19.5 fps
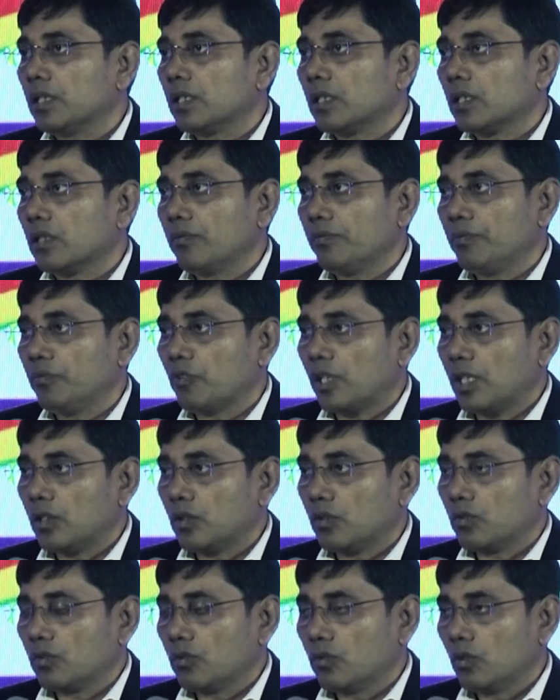led by
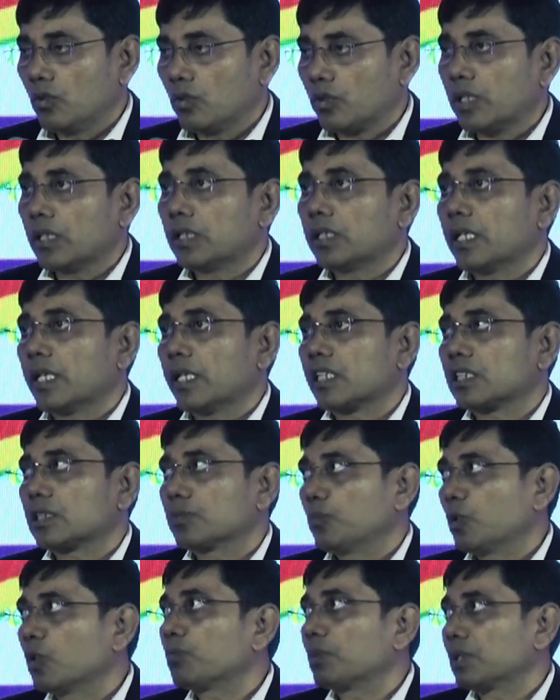Dr. Pradyuman
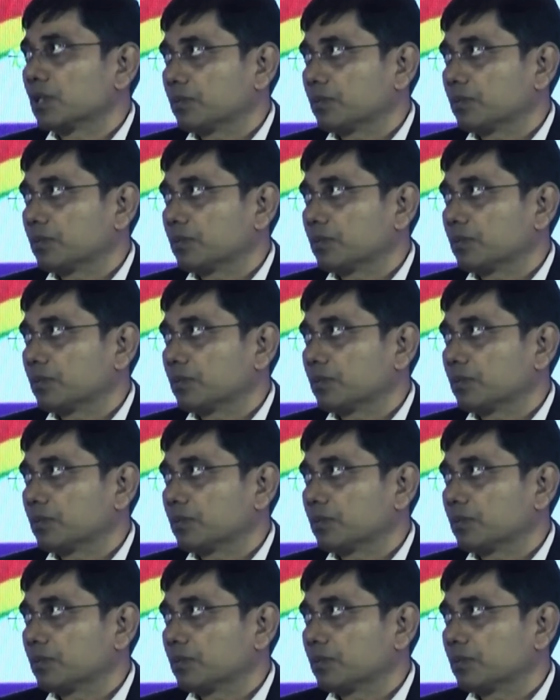Agrahari.